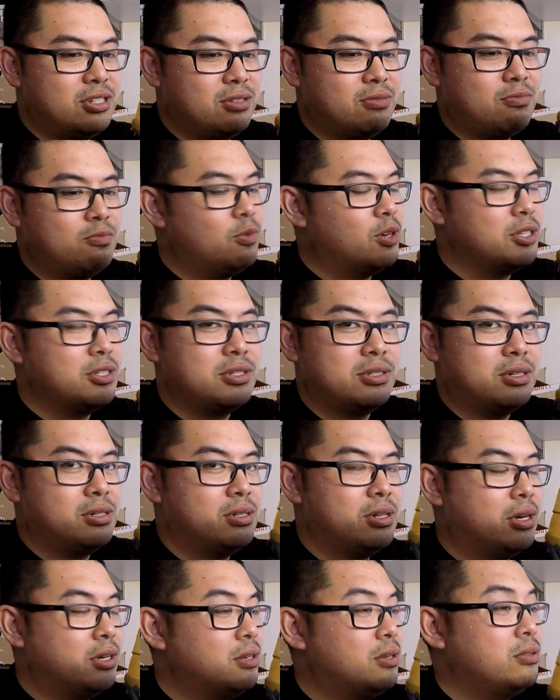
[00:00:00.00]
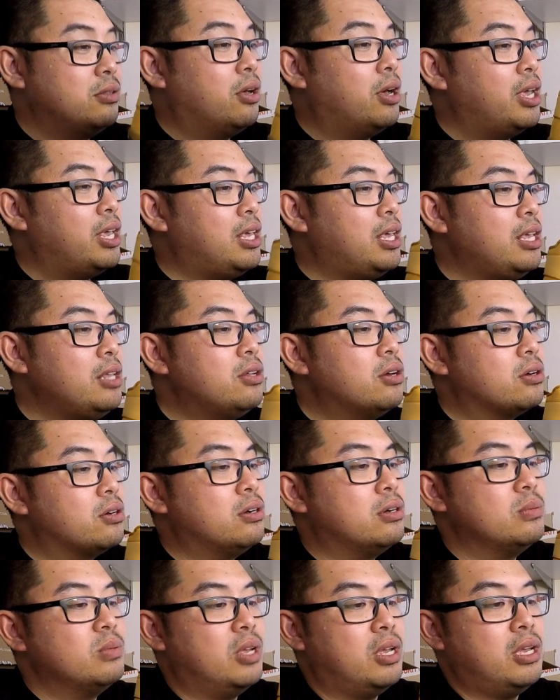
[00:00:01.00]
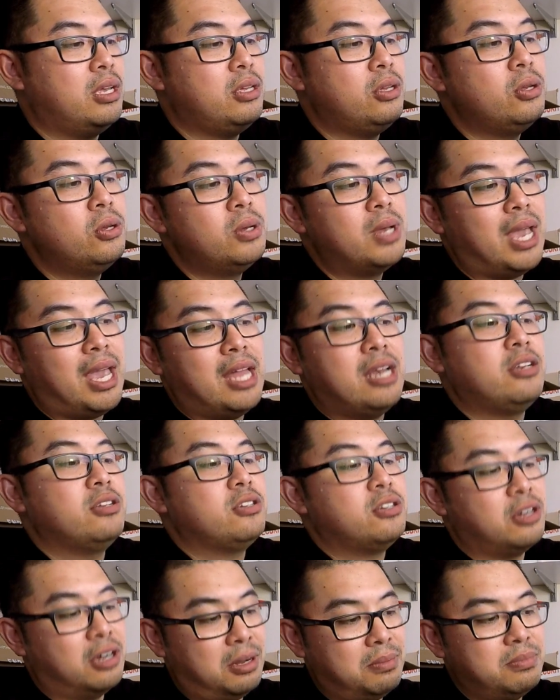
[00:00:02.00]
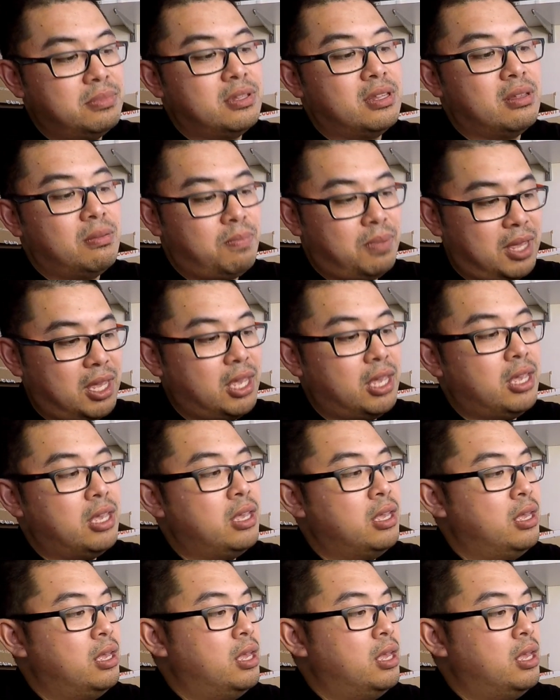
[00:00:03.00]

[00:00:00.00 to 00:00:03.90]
was online on Nike.com.au and copped the pair.